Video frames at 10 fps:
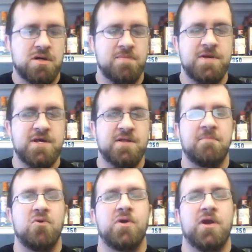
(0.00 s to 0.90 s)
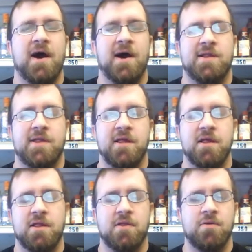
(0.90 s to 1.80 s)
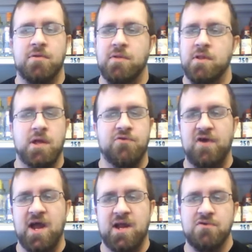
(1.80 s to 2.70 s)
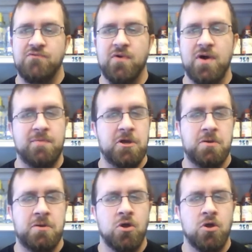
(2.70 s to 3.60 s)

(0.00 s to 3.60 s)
I mean, it's moon Nazis. There's attractive women,